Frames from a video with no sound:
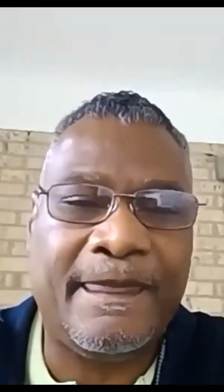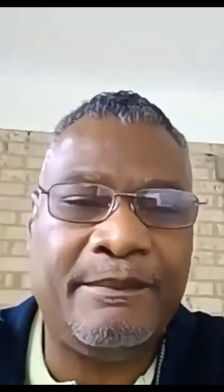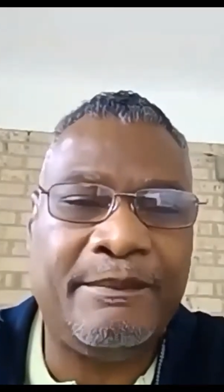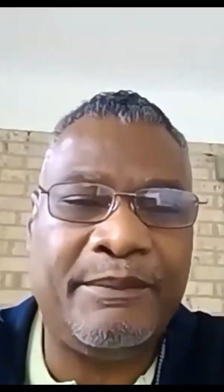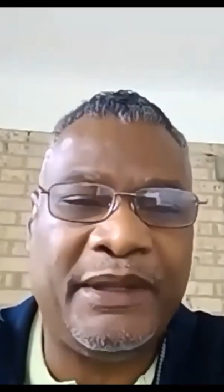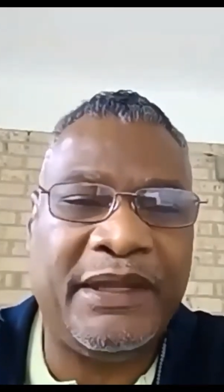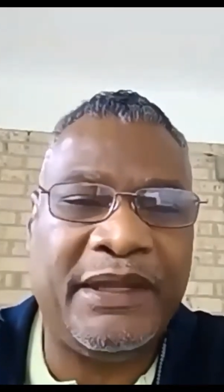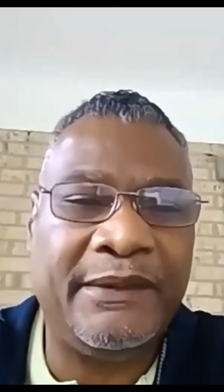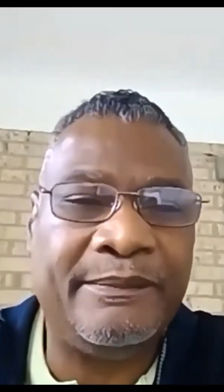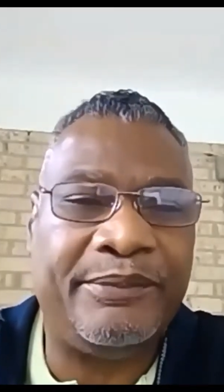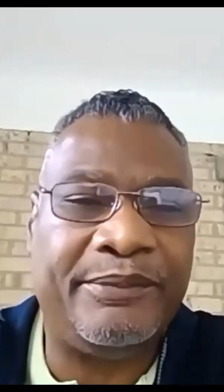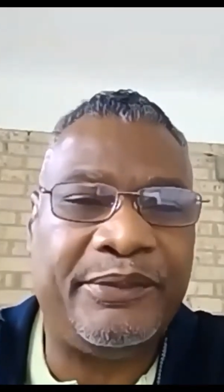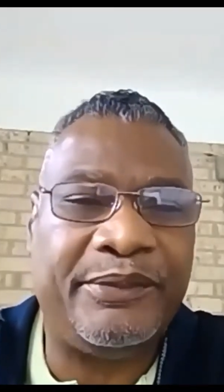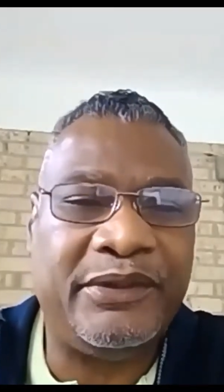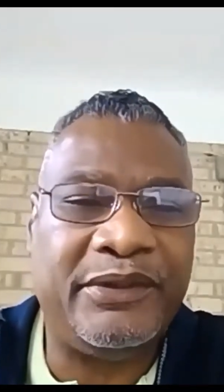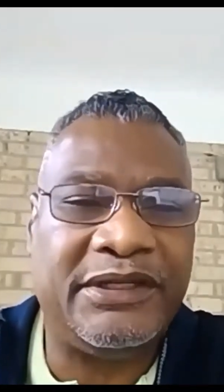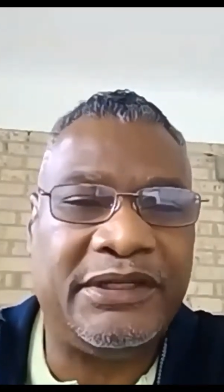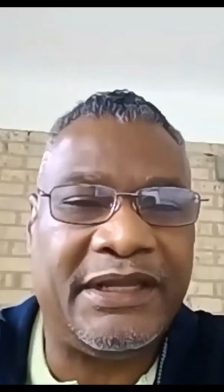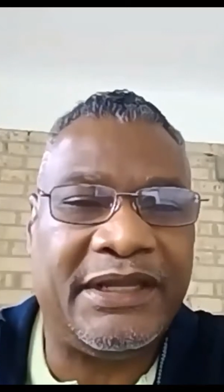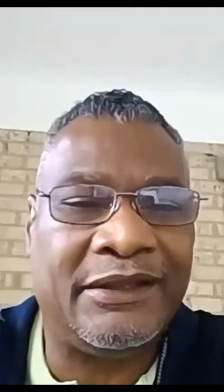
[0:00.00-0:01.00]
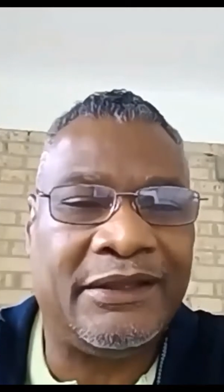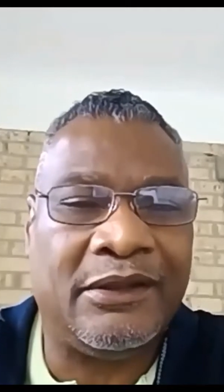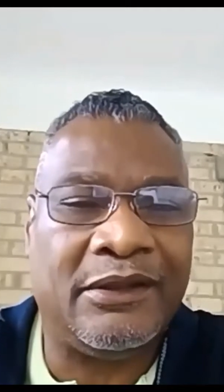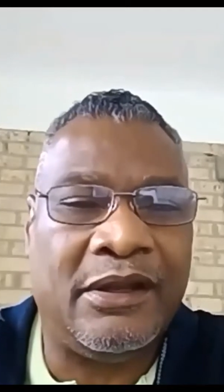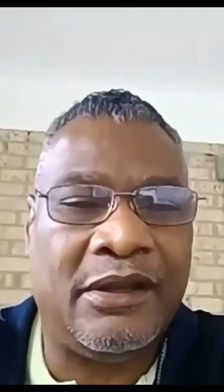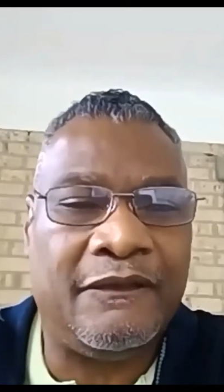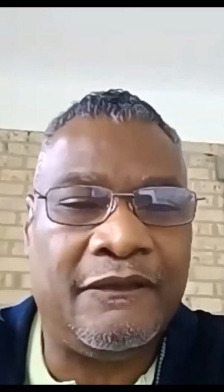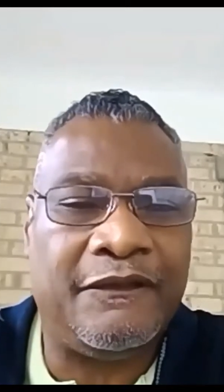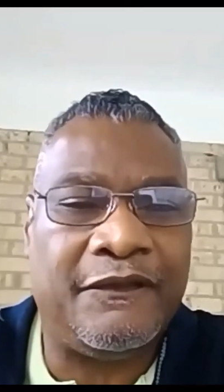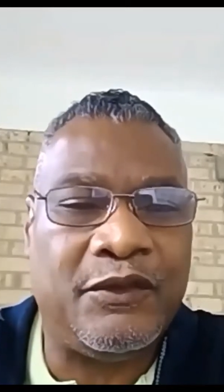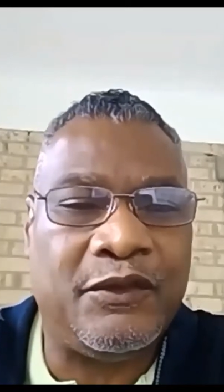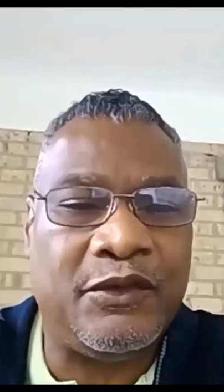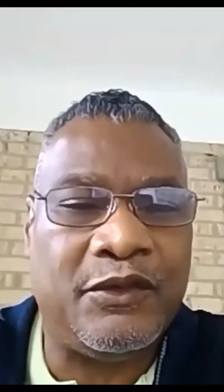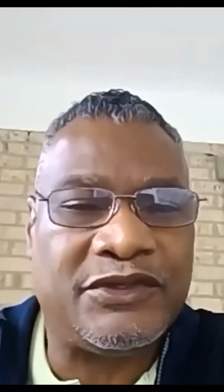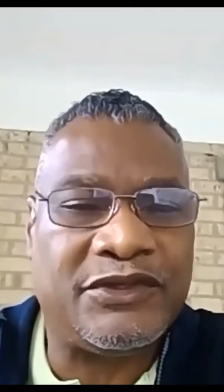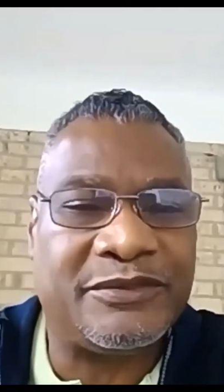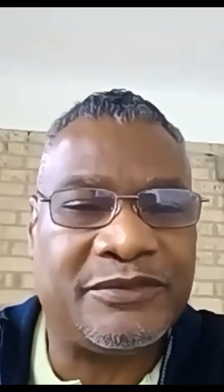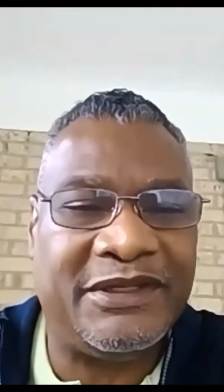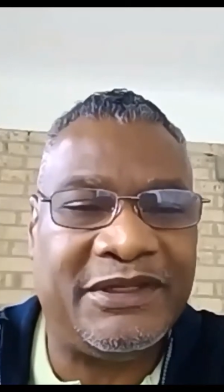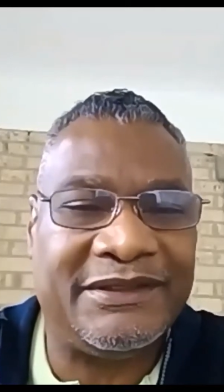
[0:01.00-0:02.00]
being put in law
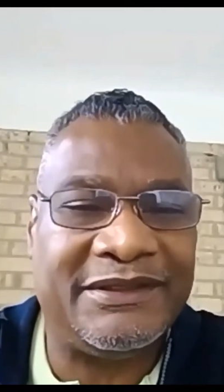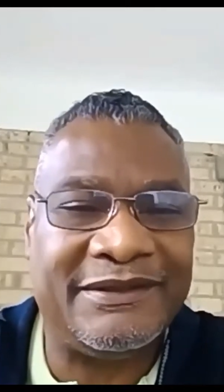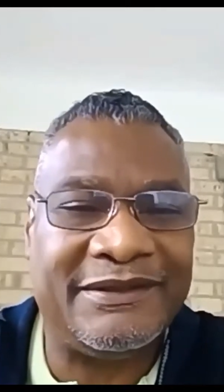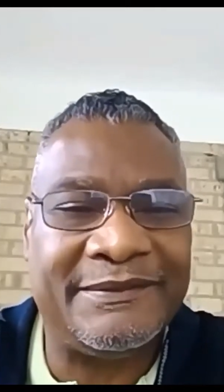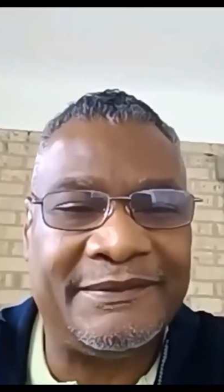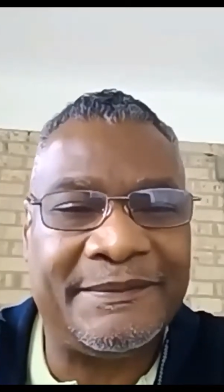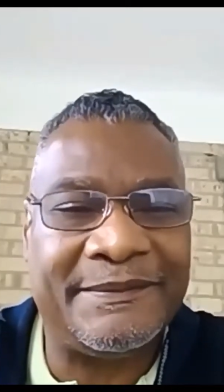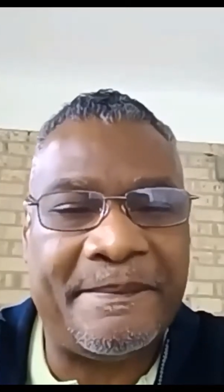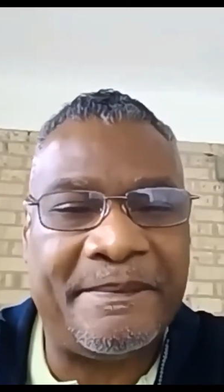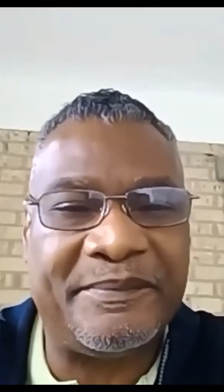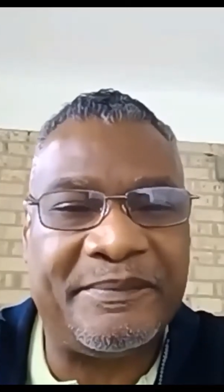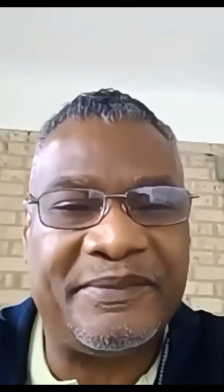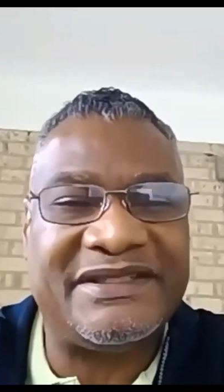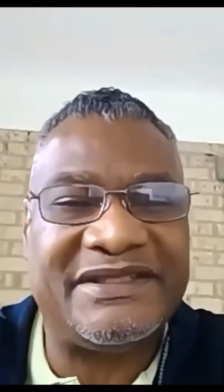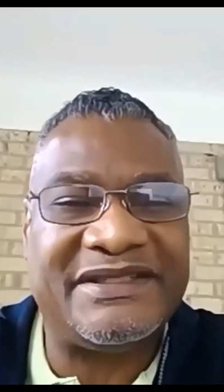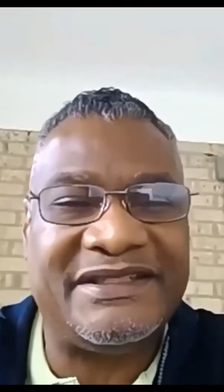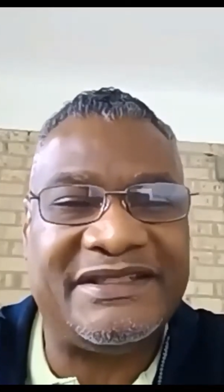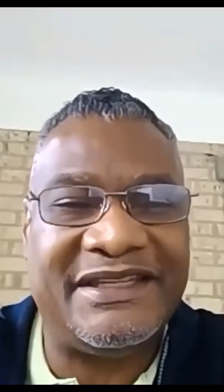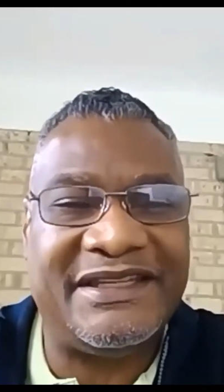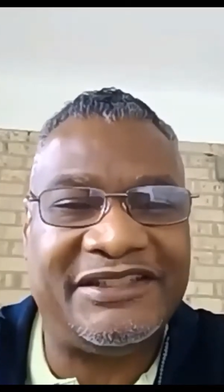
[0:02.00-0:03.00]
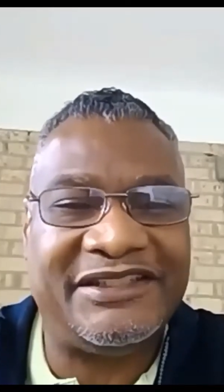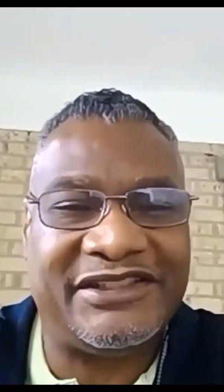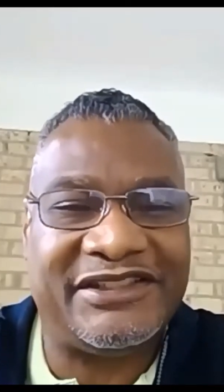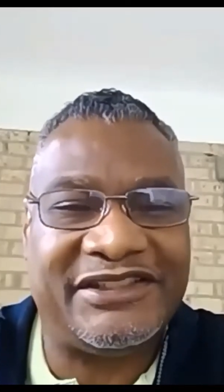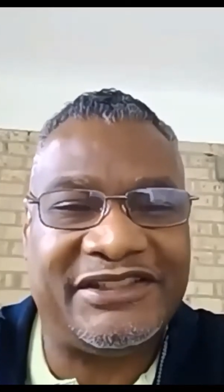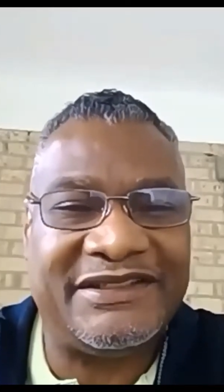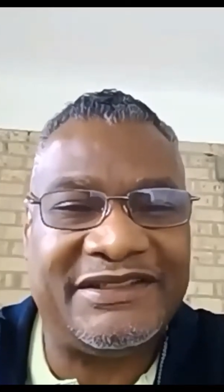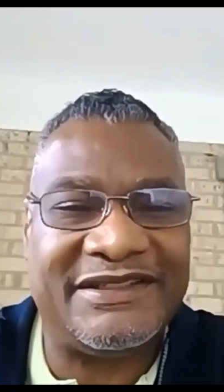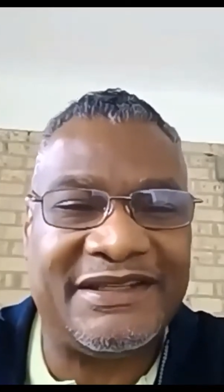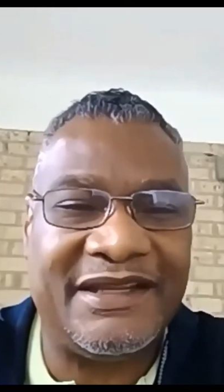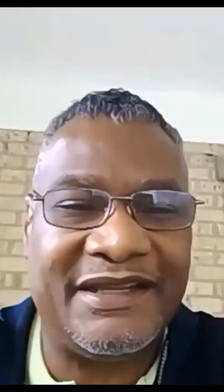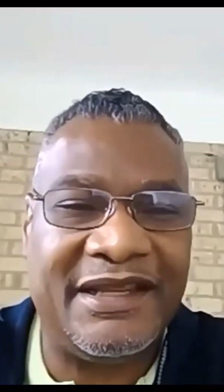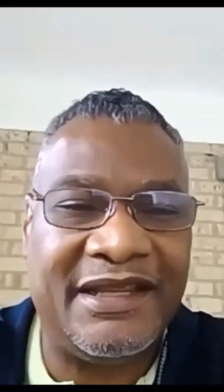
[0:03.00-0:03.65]
enforcement positions